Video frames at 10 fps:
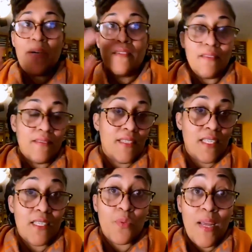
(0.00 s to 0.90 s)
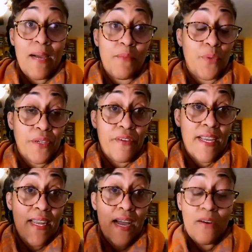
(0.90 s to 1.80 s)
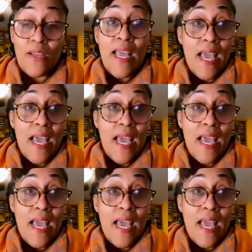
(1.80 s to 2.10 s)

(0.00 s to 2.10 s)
but this is what I'm doing right now.